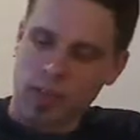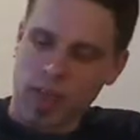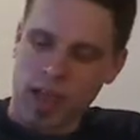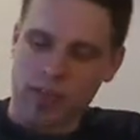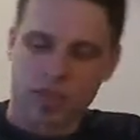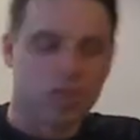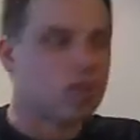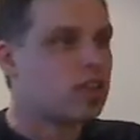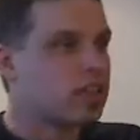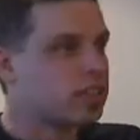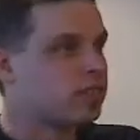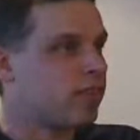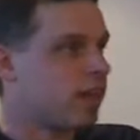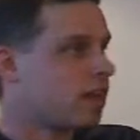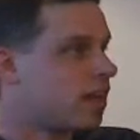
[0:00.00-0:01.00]
have a lot
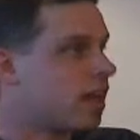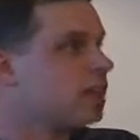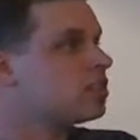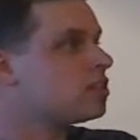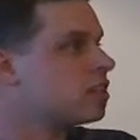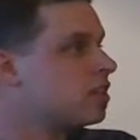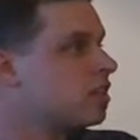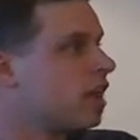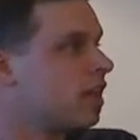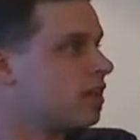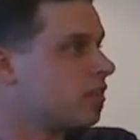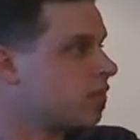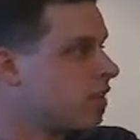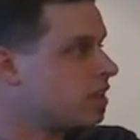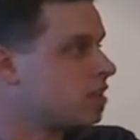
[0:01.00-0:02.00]
less validation and
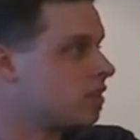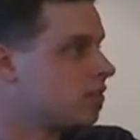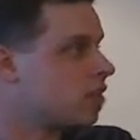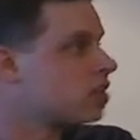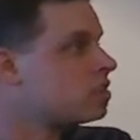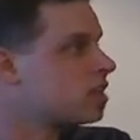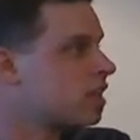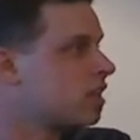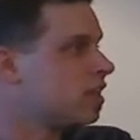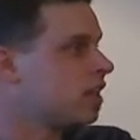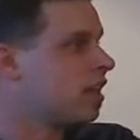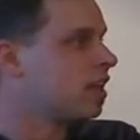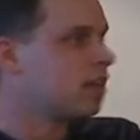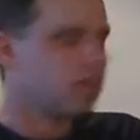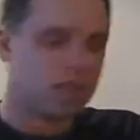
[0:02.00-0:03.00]
defensive logic in
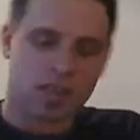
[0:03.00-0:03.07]
there